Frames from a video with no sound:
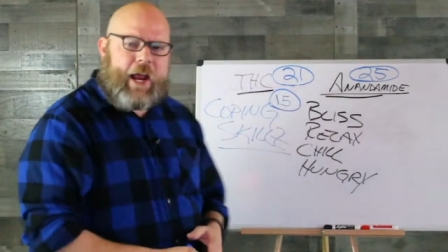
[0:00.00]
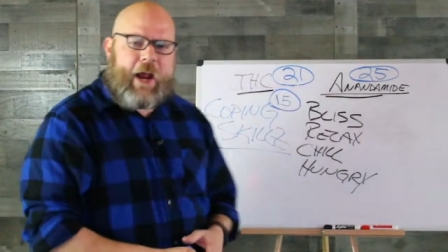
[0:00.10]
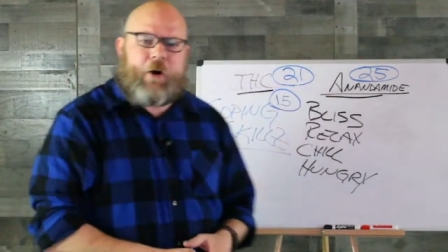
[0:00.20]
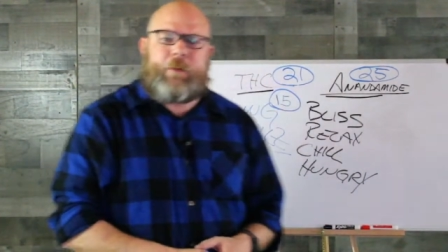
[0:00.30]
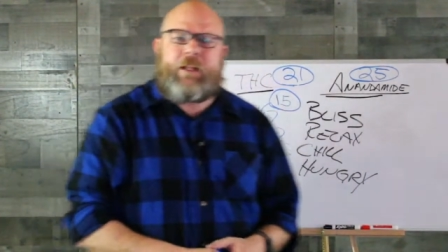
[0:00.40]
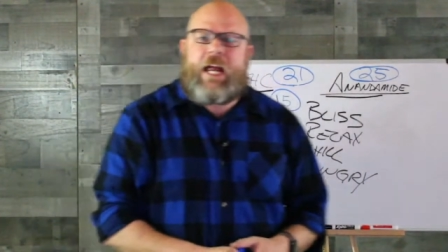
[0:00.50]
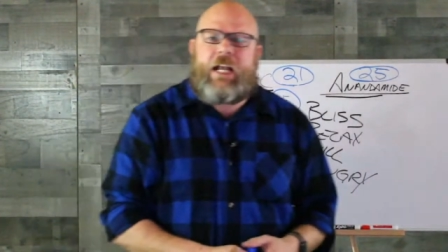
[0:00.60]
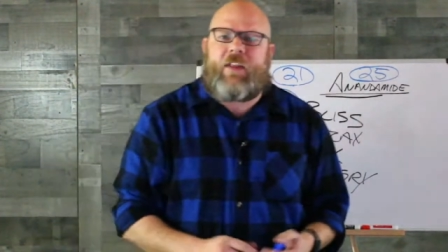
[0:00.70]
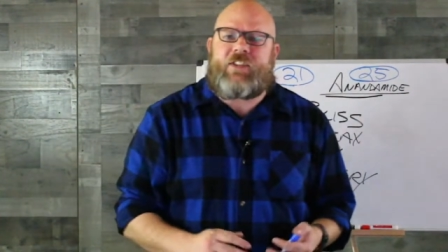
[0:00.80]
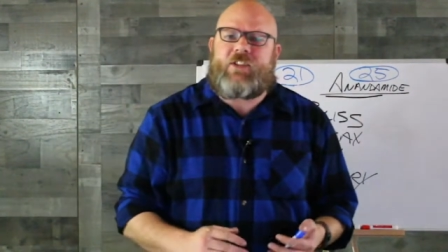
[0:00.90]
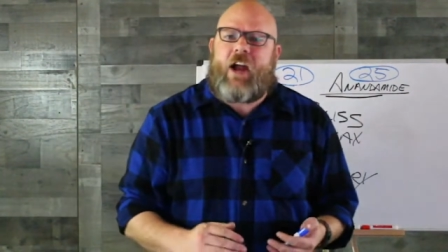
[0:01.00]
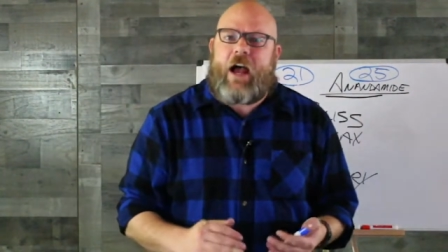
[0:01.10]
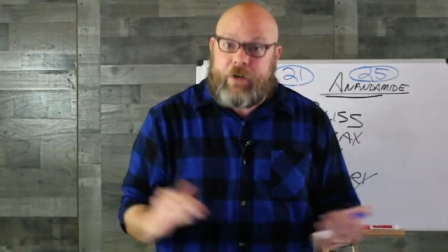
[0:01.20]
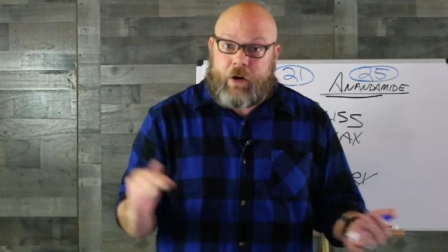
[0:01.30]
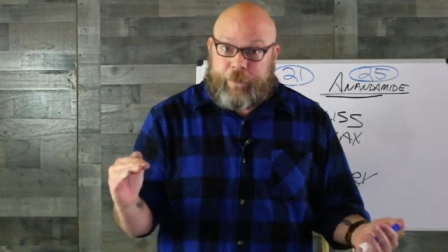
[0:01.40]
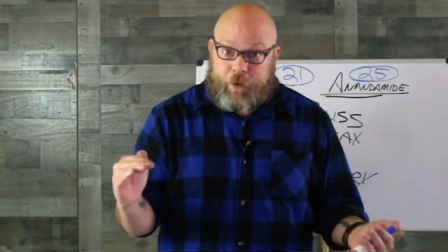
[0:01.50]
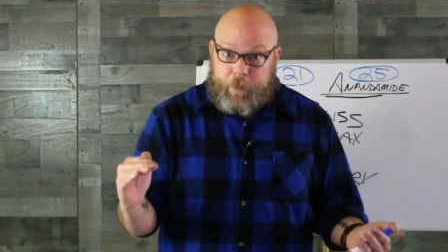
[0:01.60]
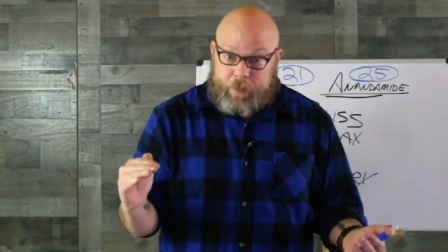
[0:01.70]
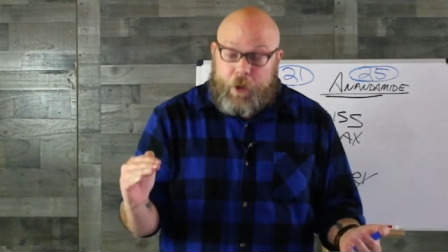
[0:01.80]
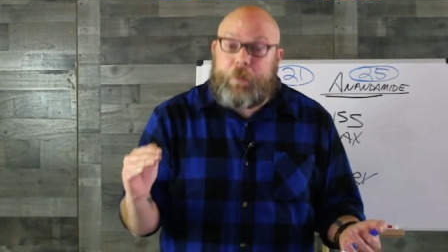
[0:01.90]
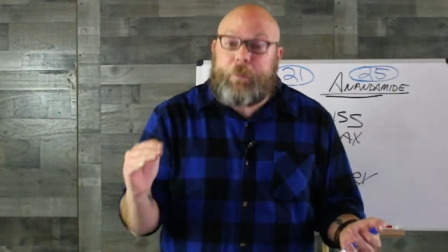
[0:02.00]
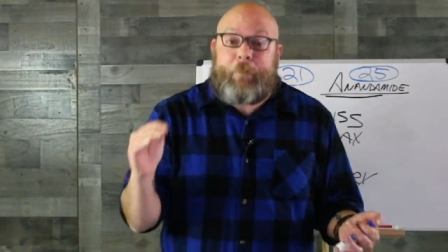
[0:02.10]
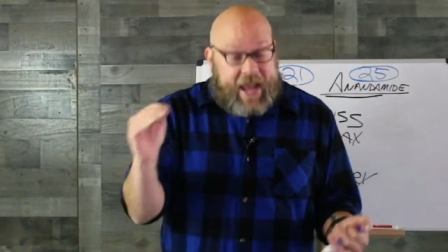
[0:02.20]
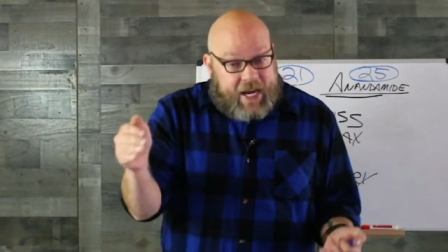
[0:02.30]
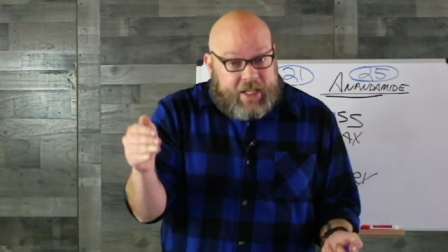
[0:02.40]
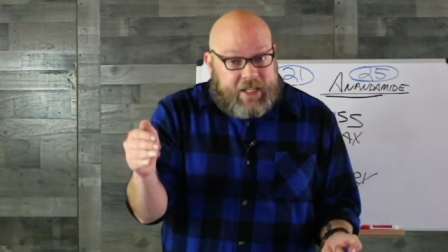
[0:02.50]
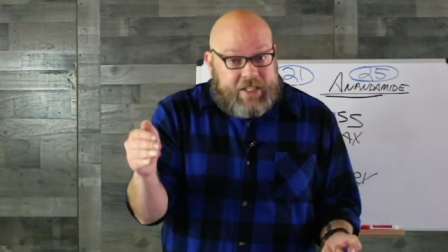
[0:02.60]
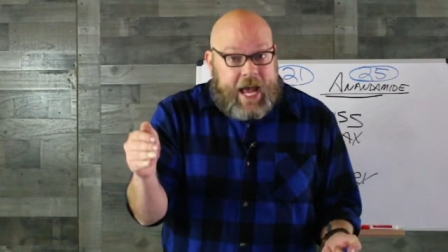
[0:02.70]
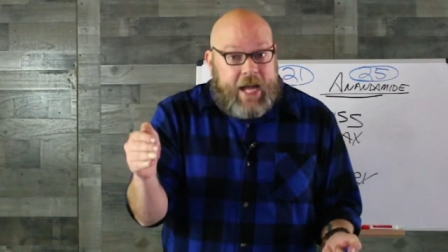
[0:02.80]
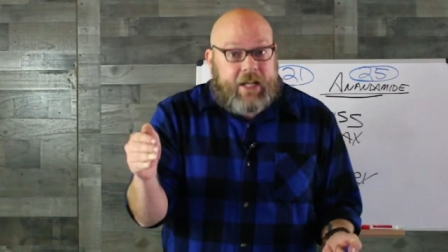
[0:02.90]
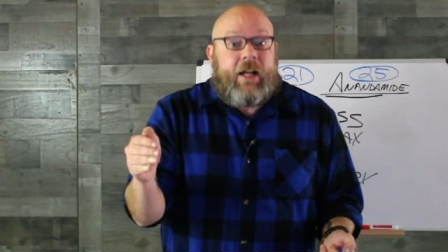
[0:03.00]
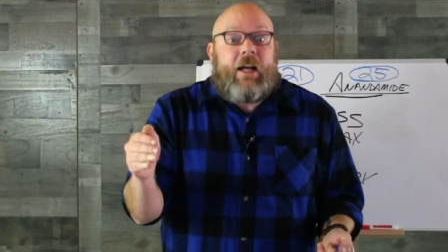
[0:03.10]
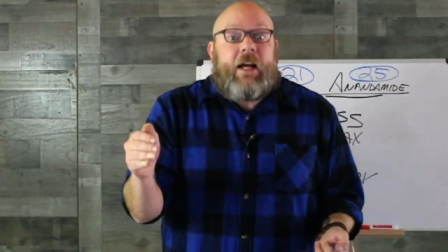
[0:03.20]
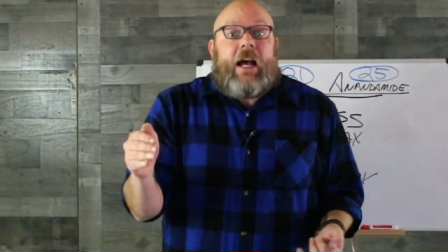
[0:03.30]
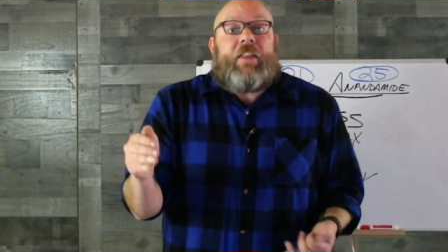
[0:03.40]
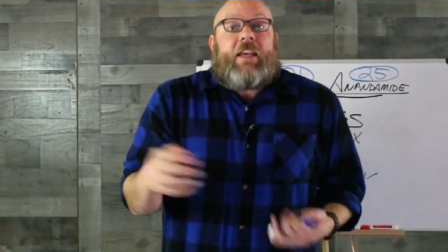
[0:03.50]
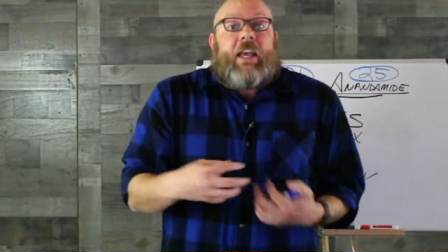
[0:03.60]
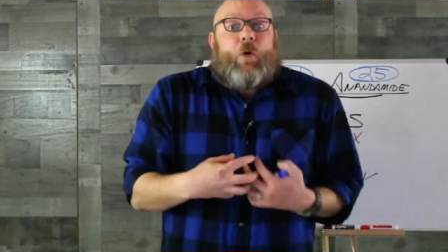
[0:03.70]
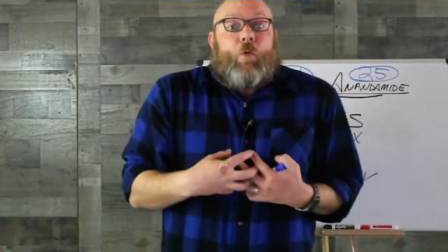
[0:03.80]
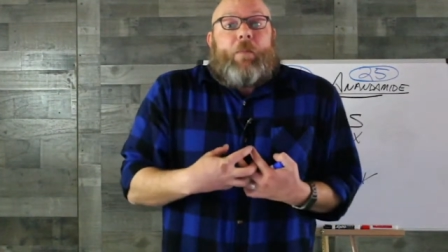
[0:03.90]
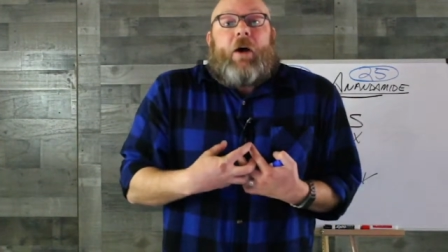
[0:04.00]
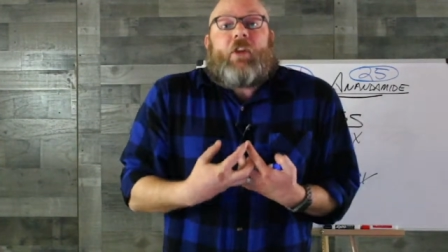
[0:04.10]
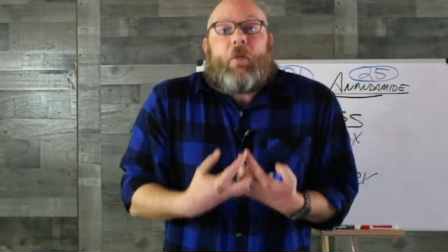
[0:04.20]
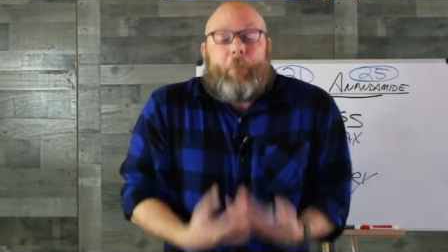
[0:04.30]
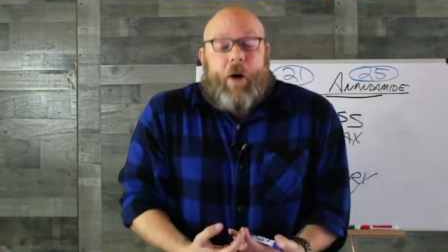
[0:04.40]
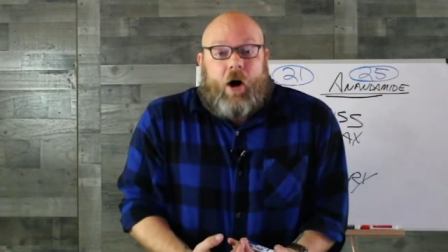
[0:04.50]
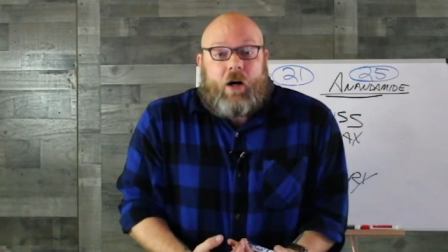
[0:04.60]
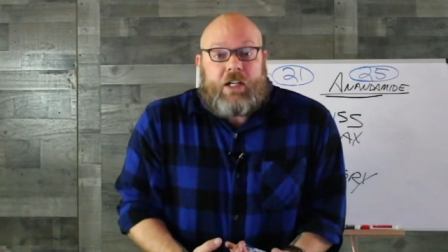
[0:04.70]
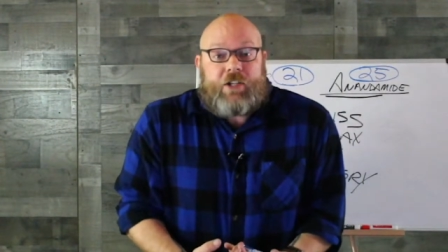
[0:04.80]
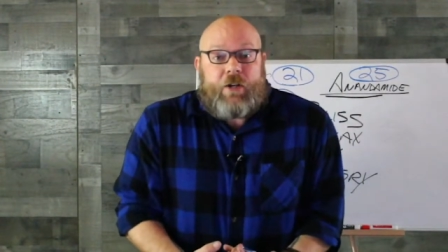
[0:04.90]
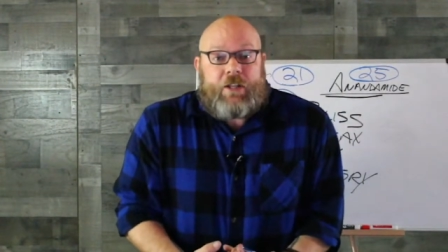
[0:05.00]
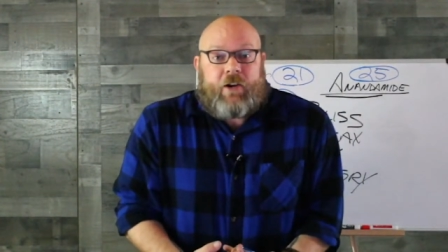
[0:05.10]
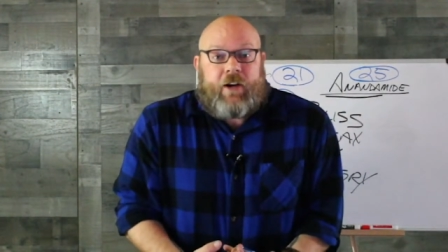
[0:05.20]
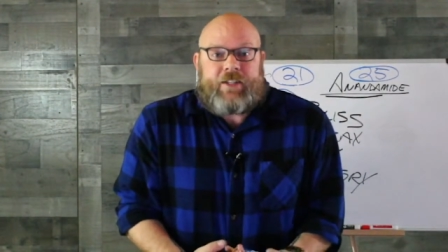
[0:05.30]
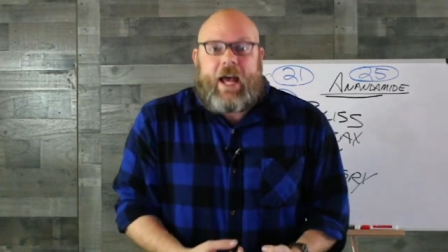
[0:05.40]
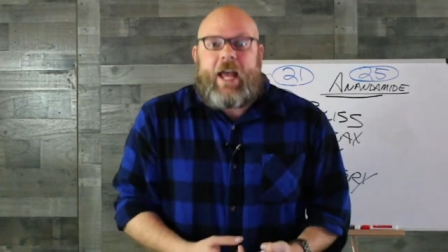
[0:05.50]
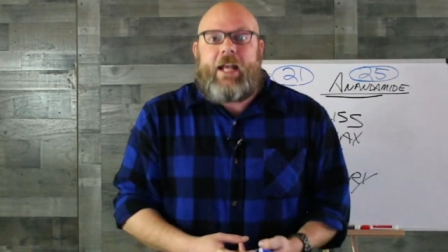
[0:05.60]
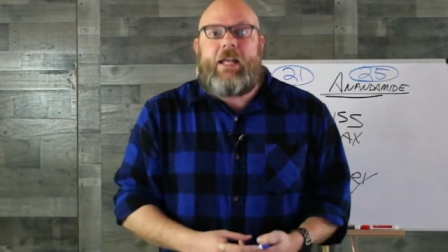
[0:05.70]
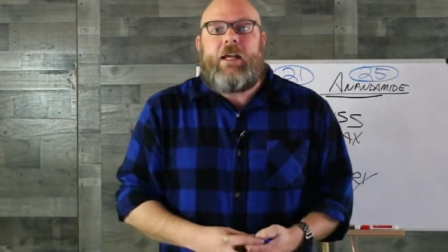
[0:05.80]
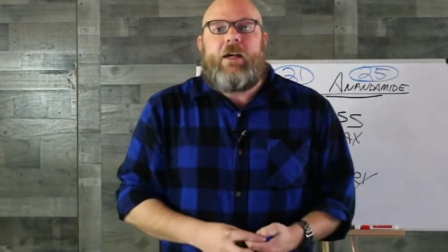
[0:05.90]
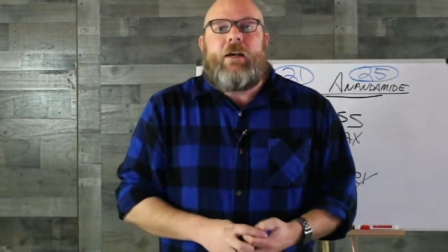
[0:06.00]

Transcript: an airplane and they start having a full blown panic attack and they can't whip out their bong to treat their anxiety,